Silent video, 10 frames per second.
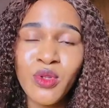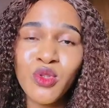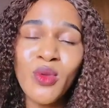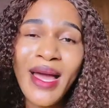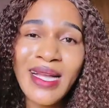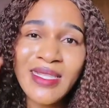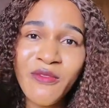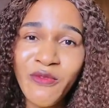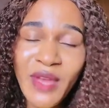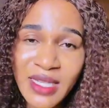to
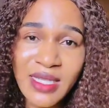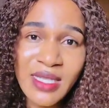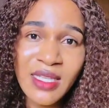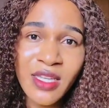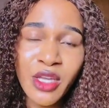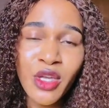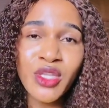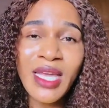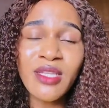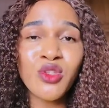activate
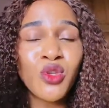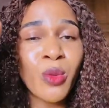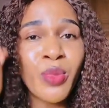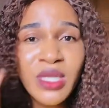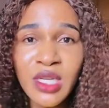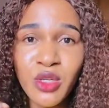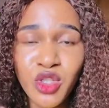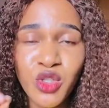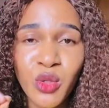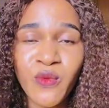that's your body
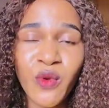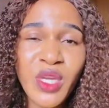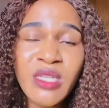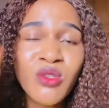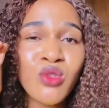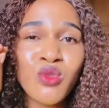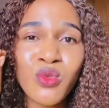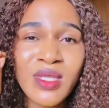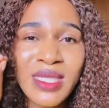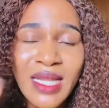lotion for it
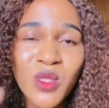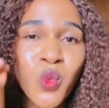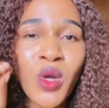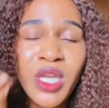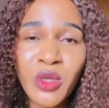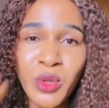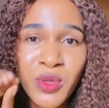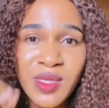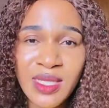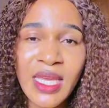to start working on
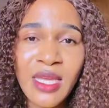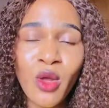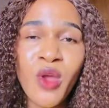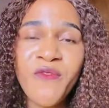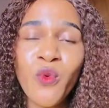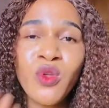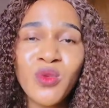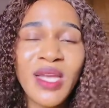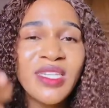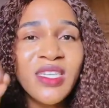your skin, or if you
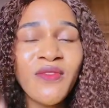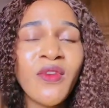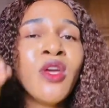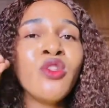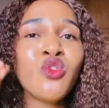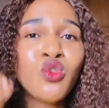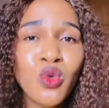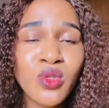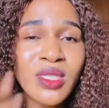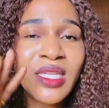want to achieve
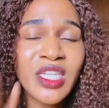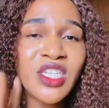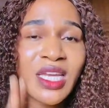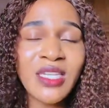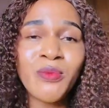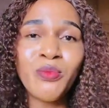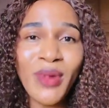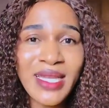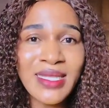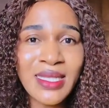2 to 3 shade
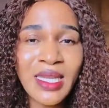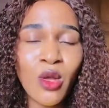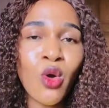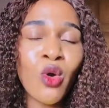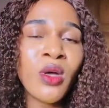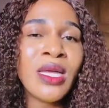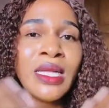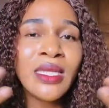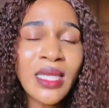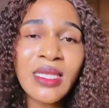brightening or
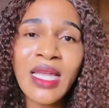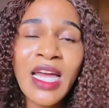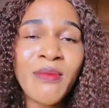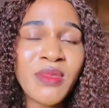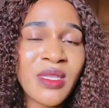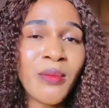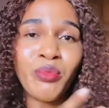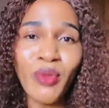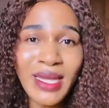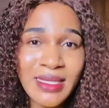3 times
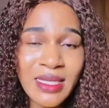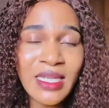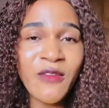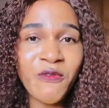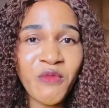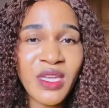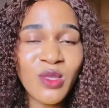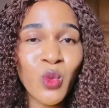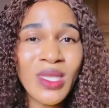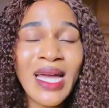brightening
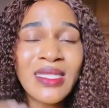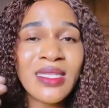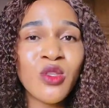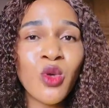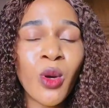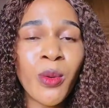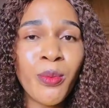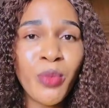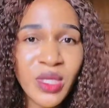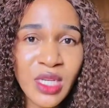effect with that your
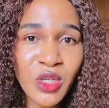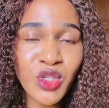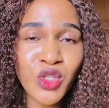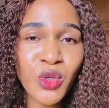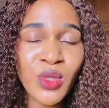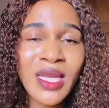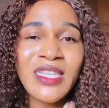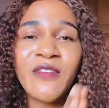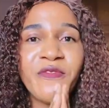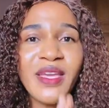body lotion,
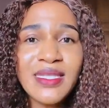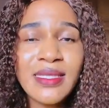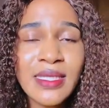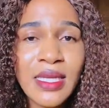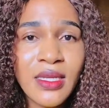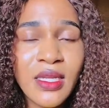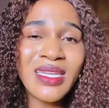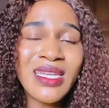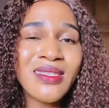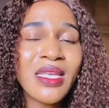the first
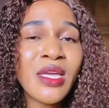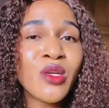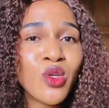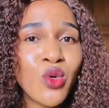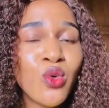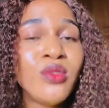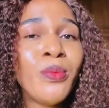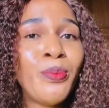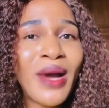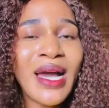thing is a good
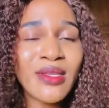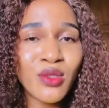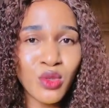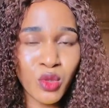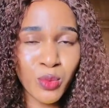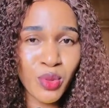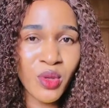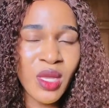bar soap,